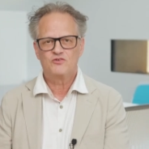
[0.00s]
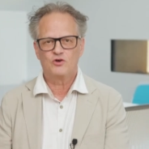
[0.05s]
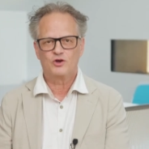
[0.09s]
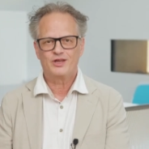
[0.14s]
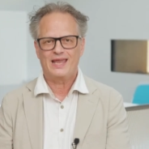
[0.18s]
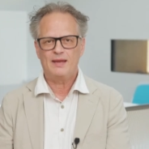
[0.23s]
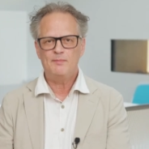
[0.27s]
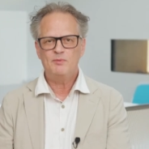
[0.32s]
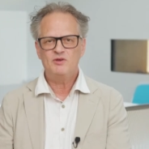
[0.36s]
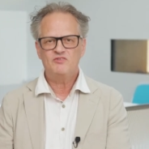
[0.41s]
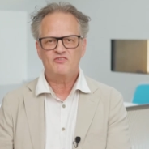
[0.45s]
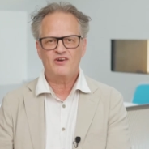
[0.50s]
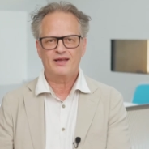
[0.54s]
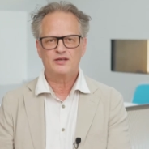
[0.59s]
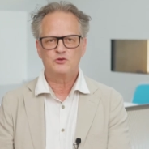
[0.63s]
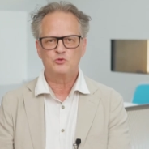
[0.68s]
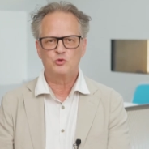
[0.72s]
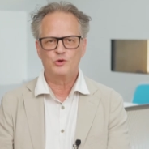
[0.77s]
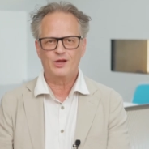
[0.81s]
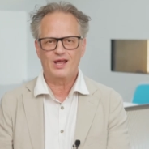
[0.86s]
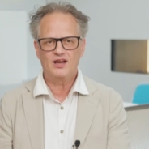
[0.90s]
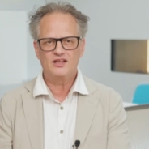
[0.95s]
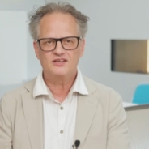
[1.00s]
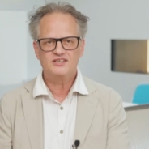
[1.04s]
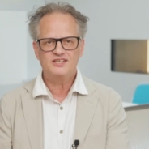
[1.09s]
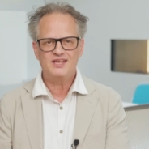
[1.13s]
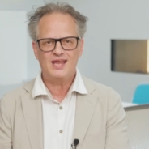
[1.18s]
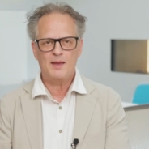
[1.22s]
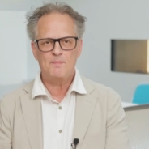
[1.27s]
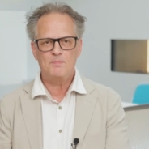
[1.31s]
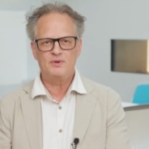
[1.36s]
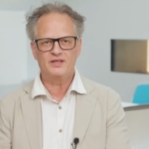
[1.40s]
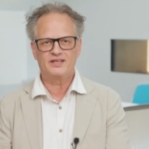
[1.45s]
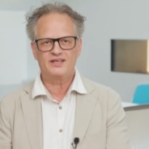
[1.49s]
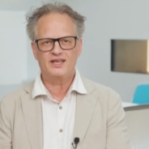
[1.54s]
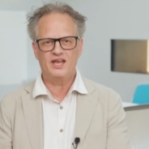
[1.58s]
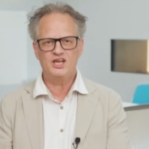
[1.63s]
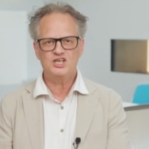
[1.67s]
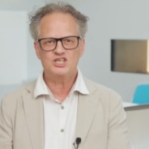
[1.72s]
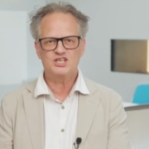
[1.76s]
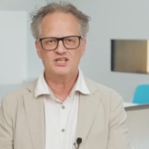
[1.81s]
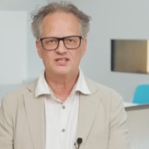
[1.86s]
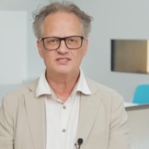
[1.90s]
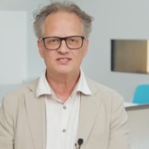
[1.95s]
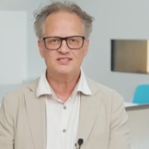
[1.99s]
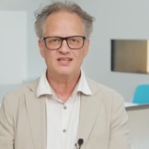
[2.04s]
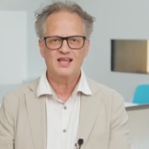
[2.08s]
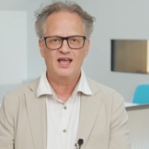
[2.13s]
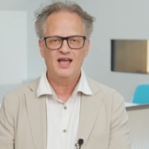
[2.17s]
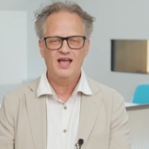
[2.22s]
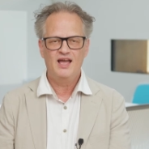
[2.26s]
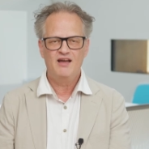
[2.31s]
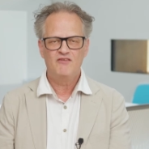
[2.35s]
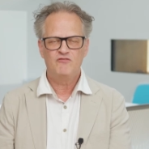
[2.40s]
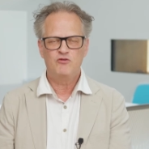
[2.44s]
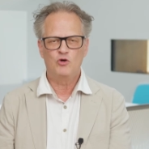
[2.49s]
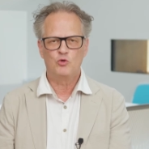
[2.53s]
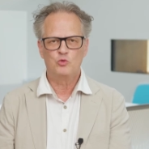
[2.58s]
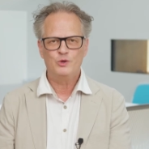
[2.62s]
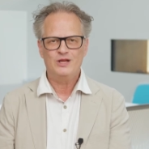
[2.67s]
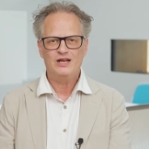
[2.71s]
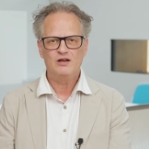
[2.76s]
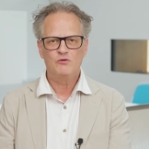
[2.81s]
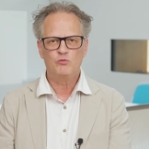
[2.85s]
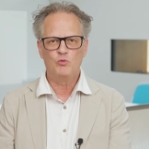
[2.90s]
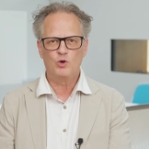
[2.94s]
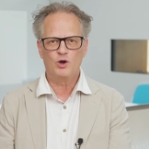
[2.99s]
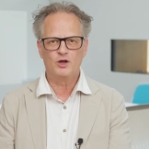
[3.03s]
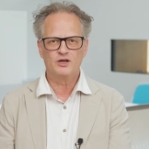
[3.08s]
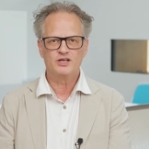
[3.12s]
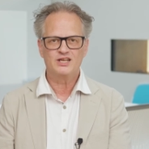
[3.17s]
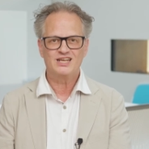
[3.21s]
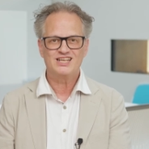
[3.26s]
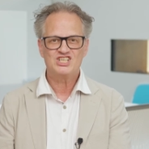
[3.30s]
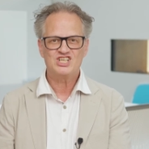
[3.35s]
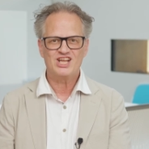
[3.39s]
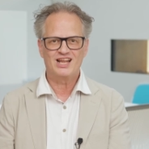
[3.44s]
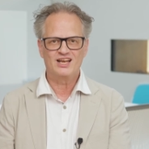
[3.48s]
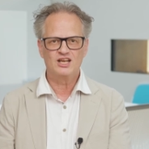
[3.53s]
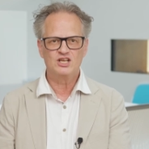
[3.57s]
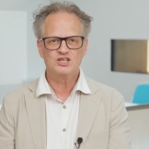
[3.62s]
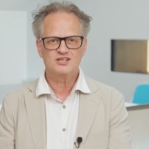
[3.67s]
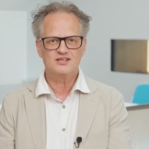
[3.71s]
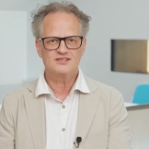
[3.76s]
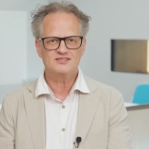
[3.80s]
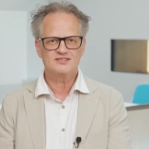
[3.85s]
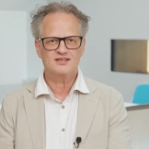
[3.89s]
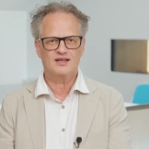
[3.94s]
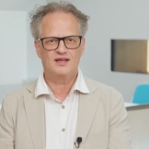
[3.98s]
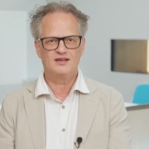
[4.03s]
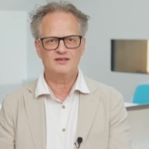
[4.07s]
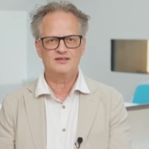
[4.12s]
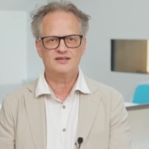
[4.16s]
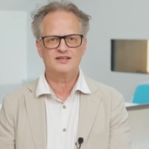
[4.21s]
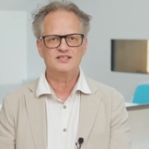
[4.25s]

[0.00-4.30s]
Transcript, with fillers: for Gamified Reality Applications for real-world challenges and